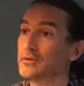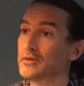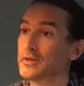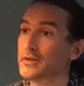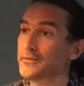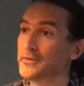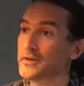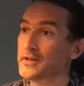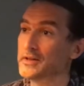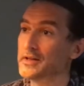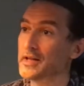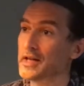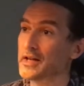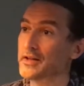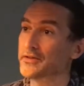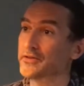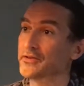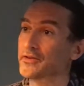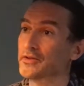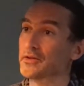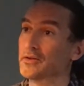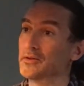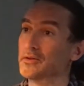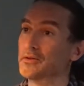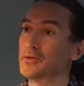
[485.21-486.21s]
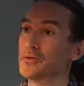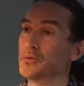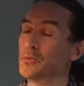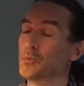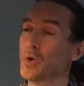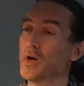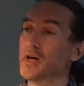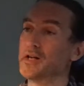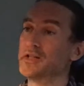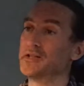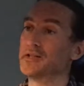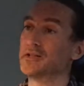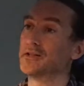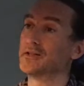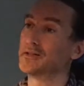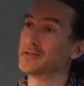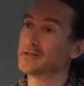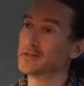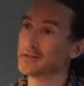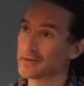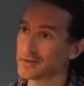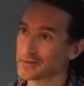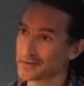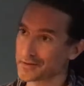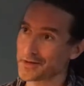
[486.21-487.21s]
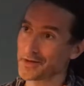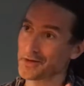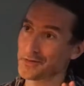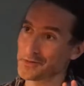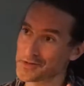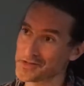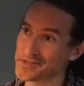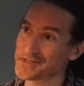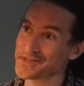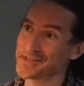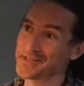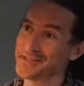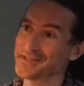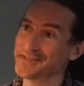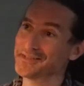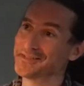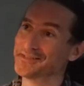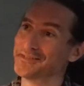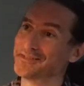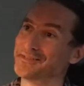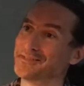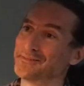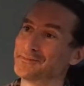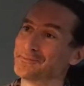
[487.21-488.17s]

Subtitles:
if it has a wider currency.